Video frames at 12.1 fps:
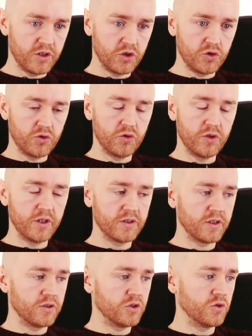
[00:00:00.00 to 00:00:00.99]
I should do
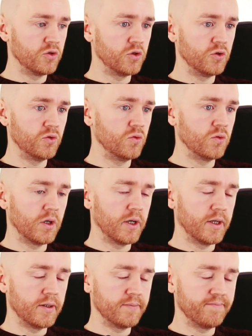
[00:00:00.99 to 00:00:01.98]
this, I should do
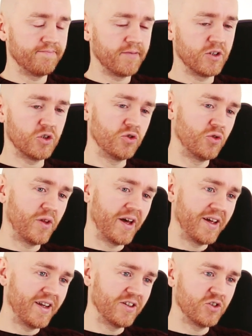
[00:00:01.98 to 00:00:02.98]

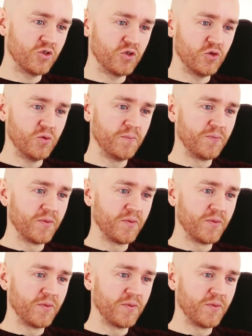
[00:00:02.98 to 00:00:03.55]
that, I should do